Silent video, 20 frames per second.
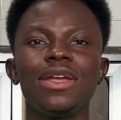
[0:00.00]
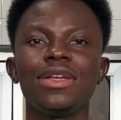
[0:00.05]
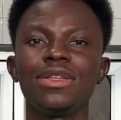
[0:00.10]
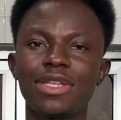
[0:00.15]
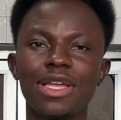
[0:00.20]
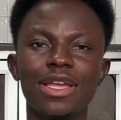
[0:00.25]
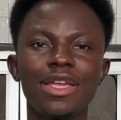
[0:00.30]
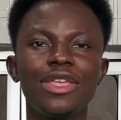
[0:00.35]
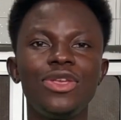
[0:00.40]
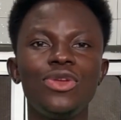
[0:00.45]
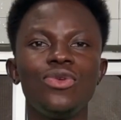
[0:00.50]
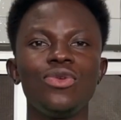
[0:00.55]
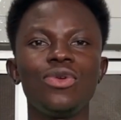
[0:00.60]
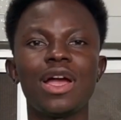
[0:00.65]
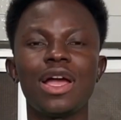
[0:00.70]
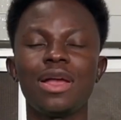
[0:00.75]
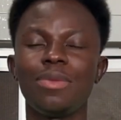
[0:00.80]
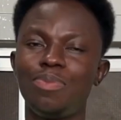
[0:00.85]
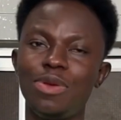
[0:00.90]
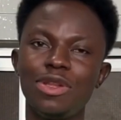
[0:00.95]
Thank
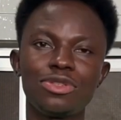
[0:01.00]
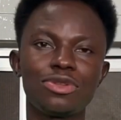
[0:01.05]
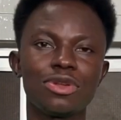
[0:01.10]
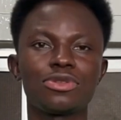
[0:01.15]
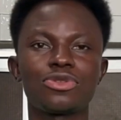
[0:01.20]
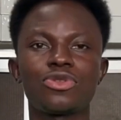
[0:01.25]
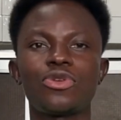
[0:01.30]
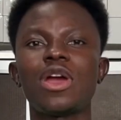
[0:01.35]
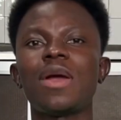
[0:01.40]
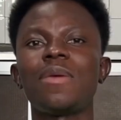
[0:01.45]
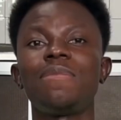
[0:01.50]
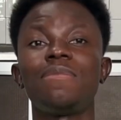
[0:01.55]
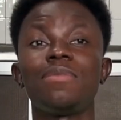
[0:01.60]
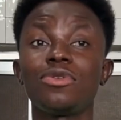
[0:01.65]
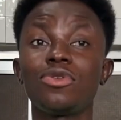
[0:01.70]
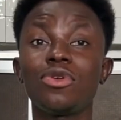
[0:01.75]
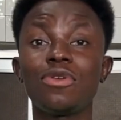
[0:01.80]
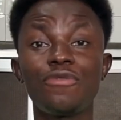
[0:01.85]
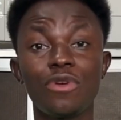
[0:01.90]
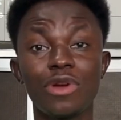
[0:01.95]
you, and please subscribe.
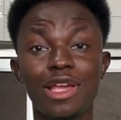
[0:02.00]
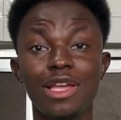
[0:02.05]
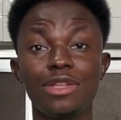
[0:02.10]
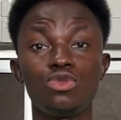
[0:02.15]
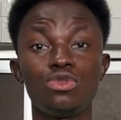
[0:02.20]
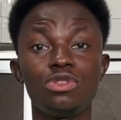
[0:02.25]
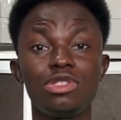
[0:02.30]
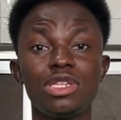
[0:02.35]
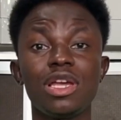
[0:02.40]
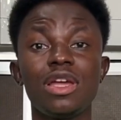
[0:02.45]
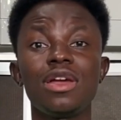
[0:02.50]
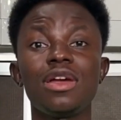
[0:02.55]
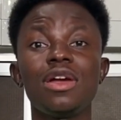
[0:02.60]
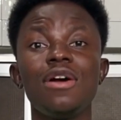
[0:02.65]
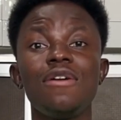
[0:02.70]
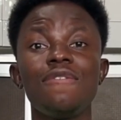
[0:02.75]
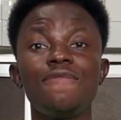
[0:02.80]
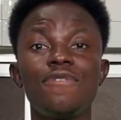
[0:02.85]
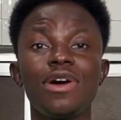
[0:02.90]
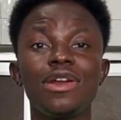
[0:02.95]
Don't forget to share
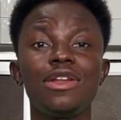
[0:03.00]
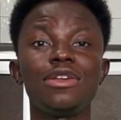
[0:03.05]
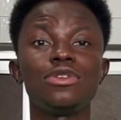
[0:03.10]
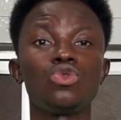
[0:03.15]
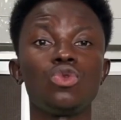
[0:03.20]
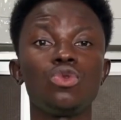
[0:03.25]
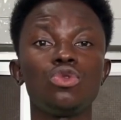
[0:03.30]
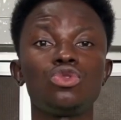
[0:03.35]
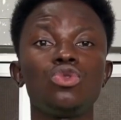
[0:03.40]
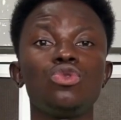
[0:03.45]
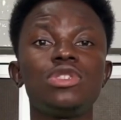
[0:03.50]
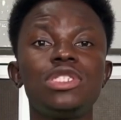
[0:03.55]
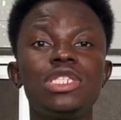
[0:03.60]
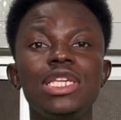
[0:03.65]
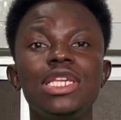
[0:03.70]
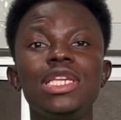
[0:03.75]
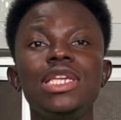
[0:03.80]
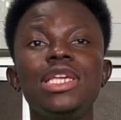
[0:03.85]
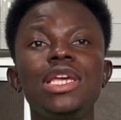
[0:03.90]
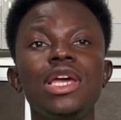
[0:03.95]
for others to also
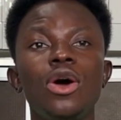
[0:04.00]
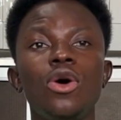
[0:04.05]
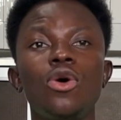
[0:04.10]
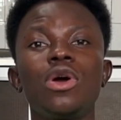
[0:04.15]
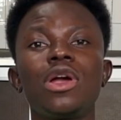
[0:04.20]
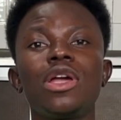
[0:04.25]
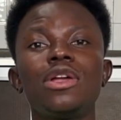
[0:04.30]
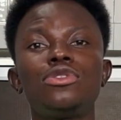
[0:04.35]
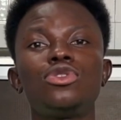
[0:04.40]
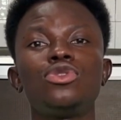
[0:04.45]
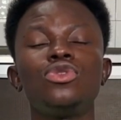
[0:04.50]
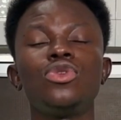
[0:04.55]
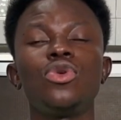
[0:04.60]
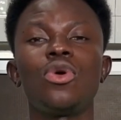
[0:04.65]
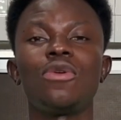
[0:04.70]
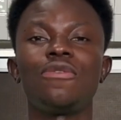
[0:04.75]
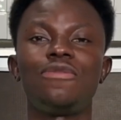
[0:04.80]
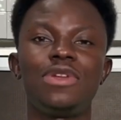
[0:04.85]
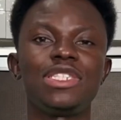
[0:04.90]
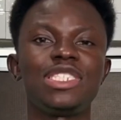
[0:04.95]
see or get to know
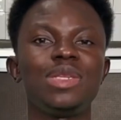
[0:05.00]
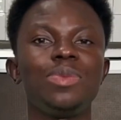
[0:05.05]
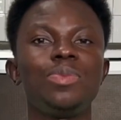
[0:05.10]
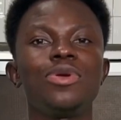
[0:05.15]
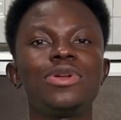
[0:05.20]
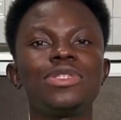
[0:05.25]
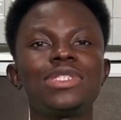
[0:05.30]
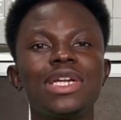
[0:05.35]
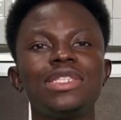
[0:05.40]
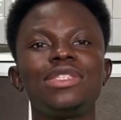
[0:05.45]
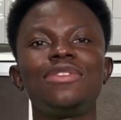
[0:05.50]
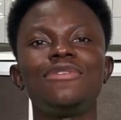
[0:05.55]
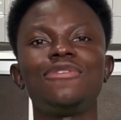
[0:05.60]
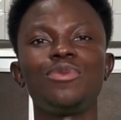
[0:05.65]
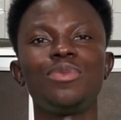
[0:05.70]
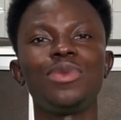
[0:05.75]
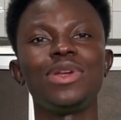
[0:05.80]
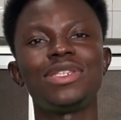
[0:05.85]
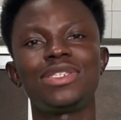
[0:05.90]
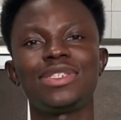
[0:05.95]
of this important
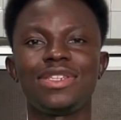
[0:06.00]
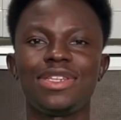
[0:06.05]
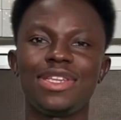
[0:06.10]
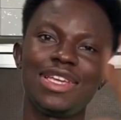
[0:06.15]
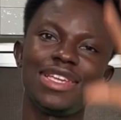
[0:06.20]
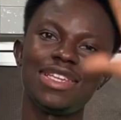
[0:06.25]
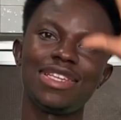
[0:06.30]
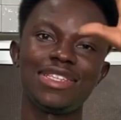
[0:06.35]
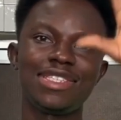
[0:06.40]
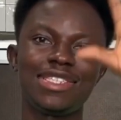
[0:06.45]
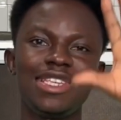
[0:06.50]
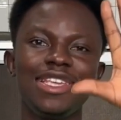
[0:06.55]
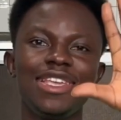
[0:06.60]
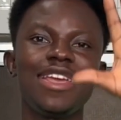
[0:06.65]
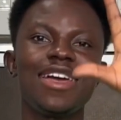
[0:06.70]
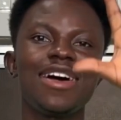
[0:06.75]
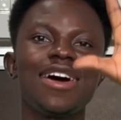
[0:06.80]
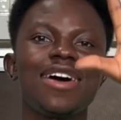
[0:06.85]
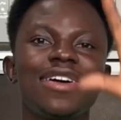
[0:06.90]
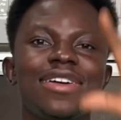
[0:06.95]
information. See ya!